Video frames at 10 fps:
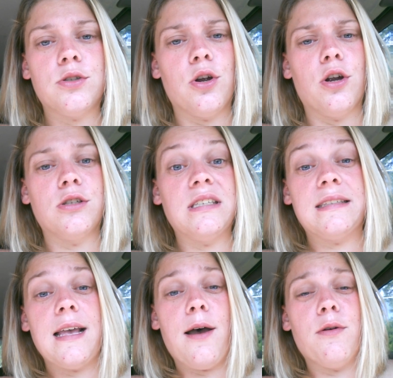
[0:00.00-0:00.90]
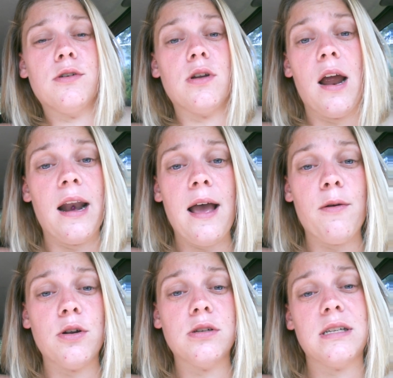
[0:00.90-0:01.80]
or 6 hours or 8
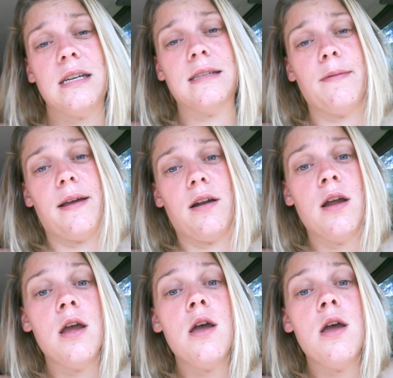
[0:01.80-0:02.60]
hours. It doesn't matter